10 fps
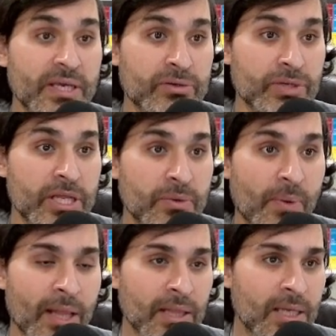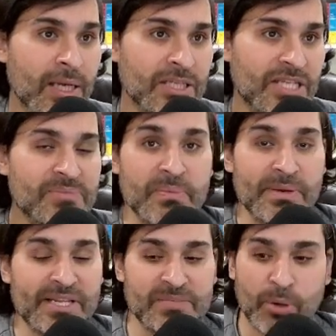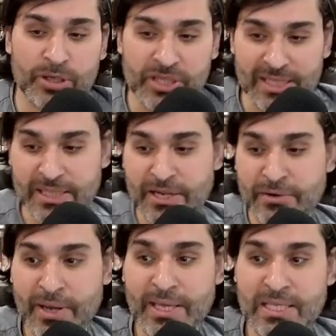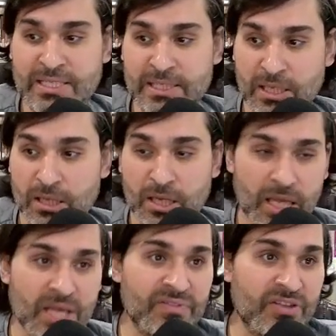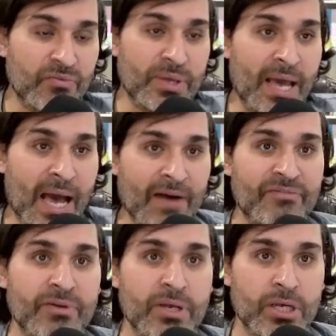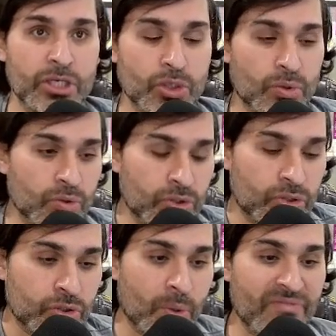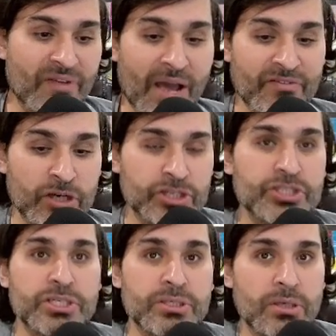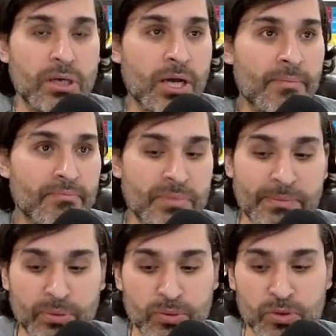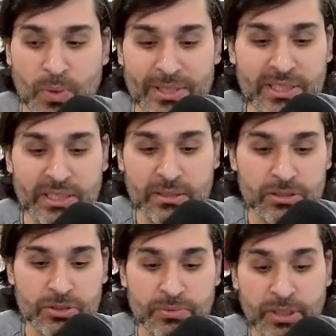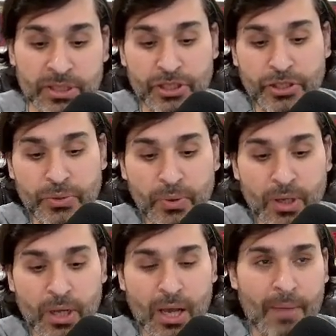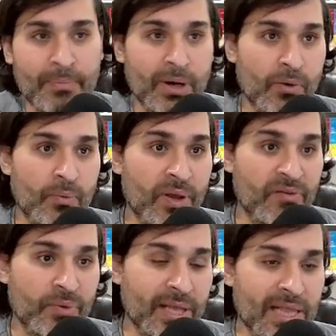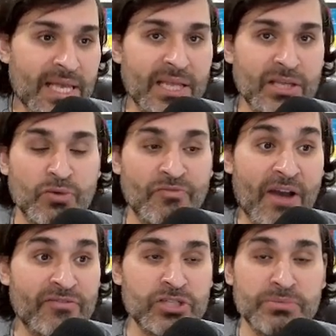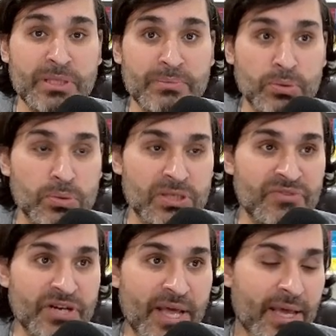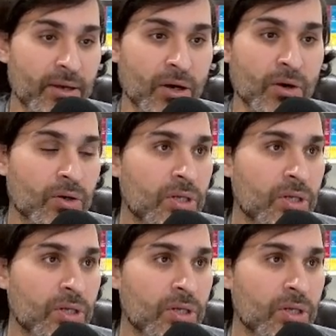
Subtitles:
really well. Jasper made this point yesterday, right? He says even if we have 2,500 mini pools waiting in the queue, but if we're clearing 500 mini pools every day, or